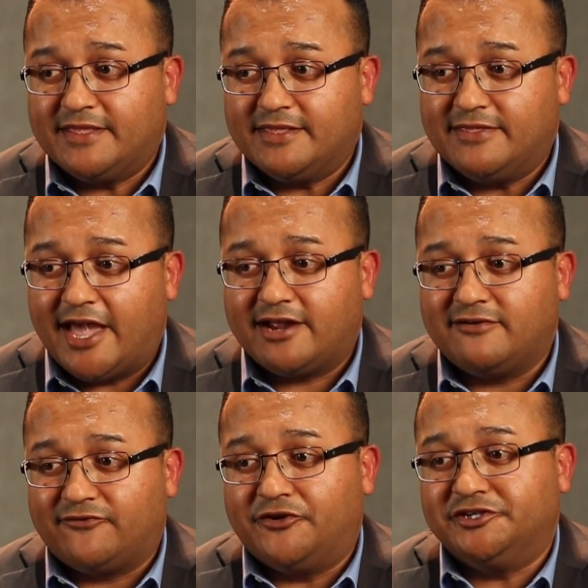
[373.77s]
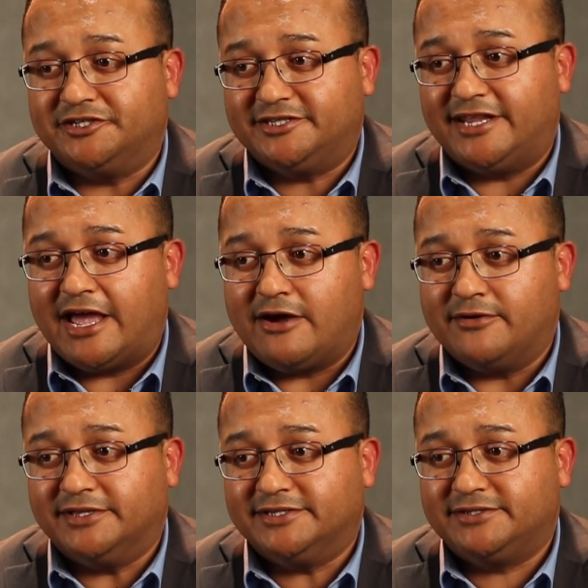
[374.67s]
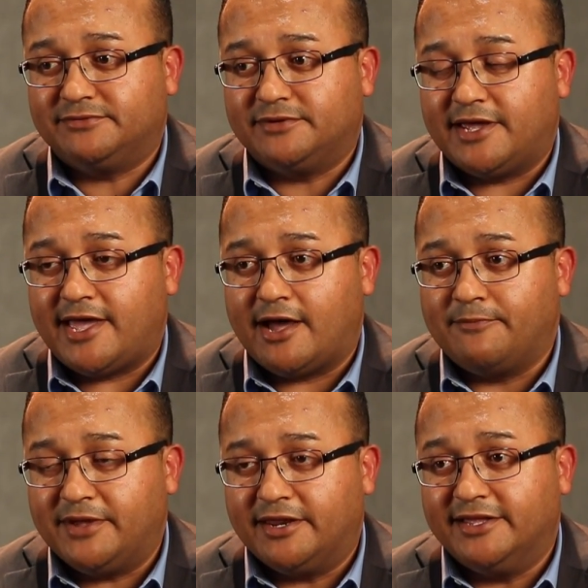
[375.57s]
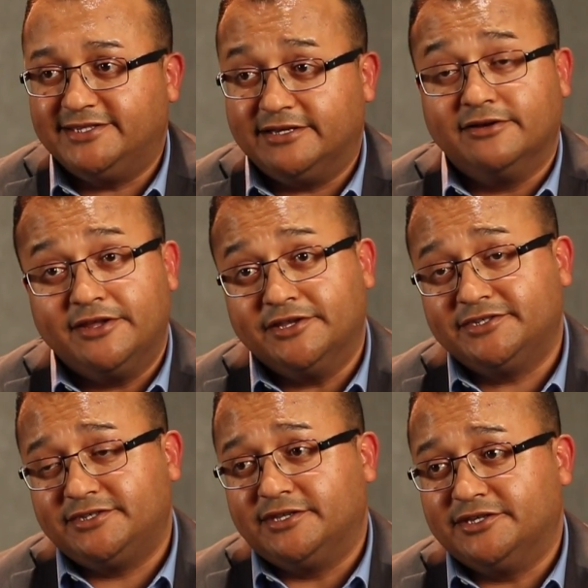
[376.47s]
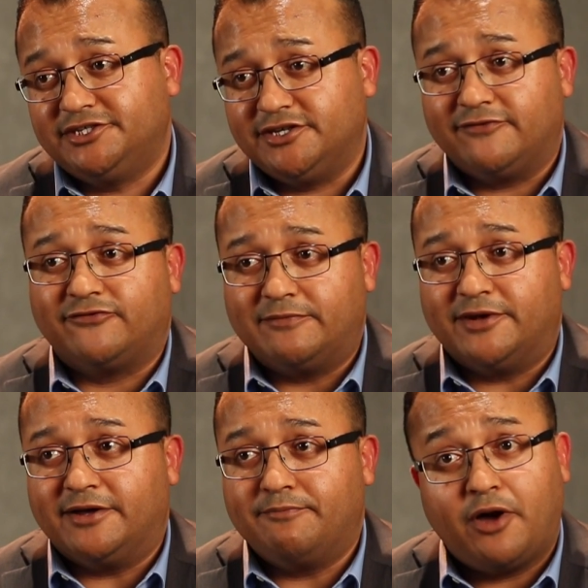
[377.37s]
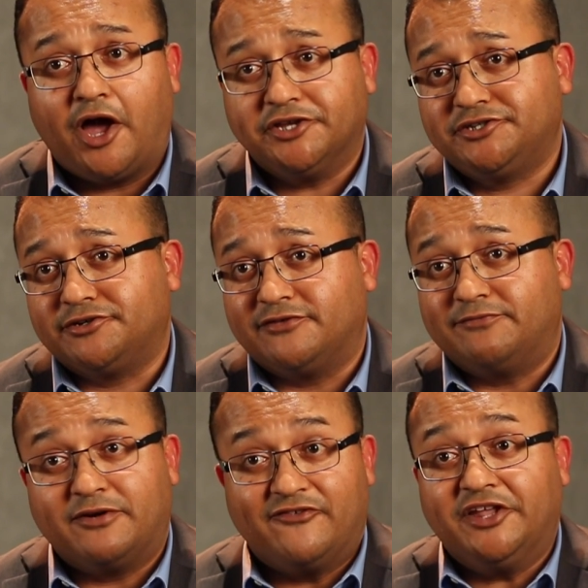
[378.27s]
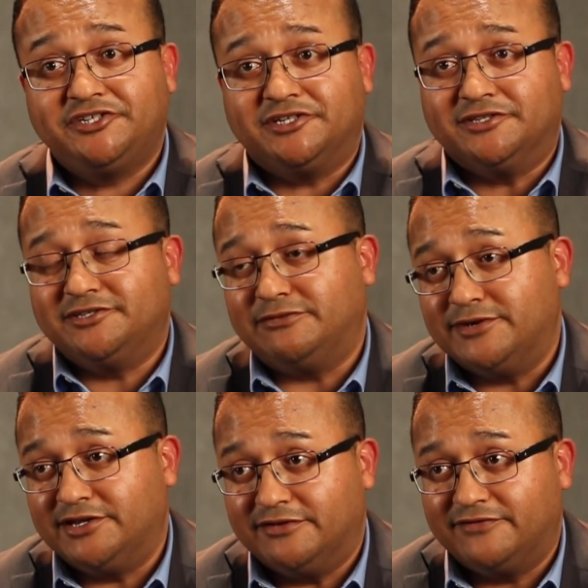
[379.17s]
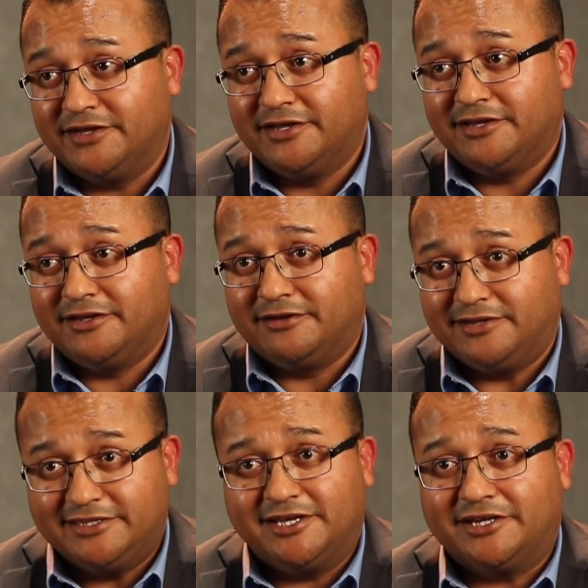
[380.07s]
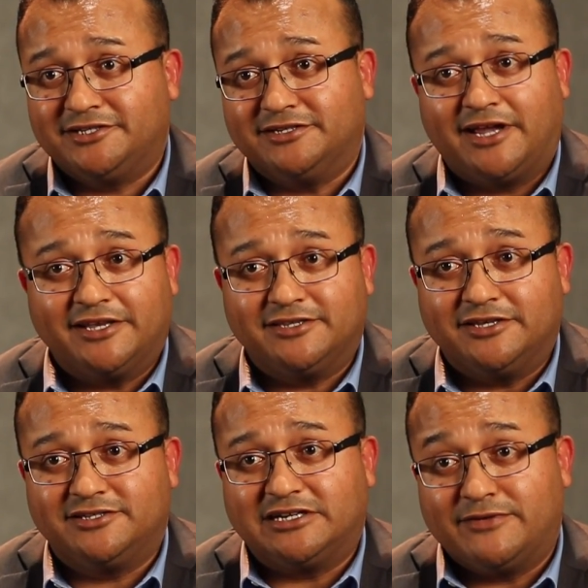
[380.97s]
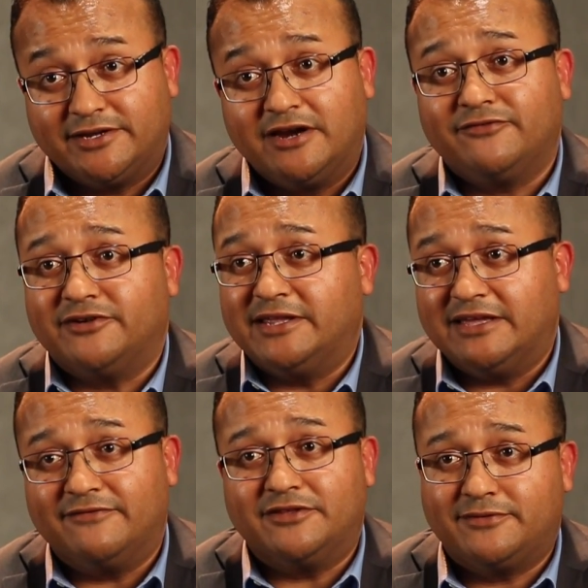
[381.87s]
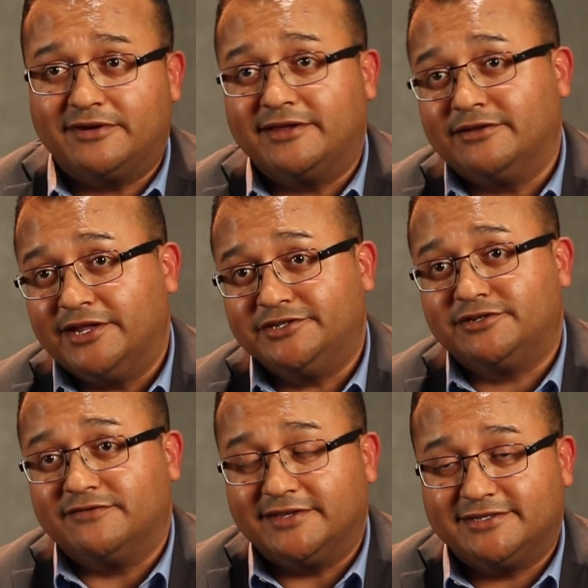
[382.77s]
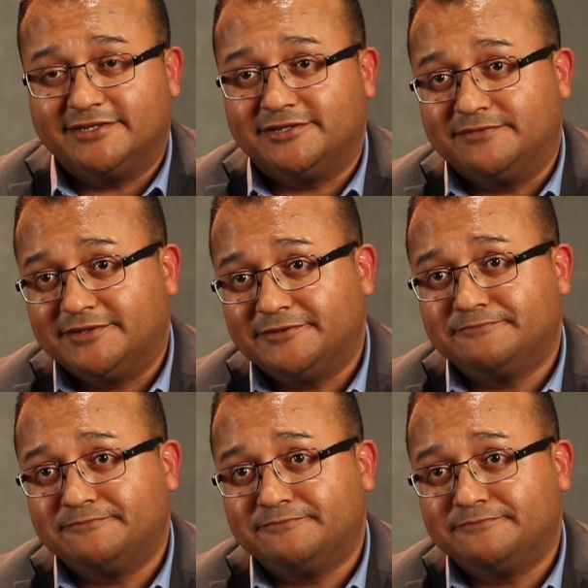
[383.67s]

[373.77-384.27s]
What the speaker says: That convergence now is helping utilities shift from a posture of prevention to one of detection, isolation, and recovery, given the critical nature of these systems.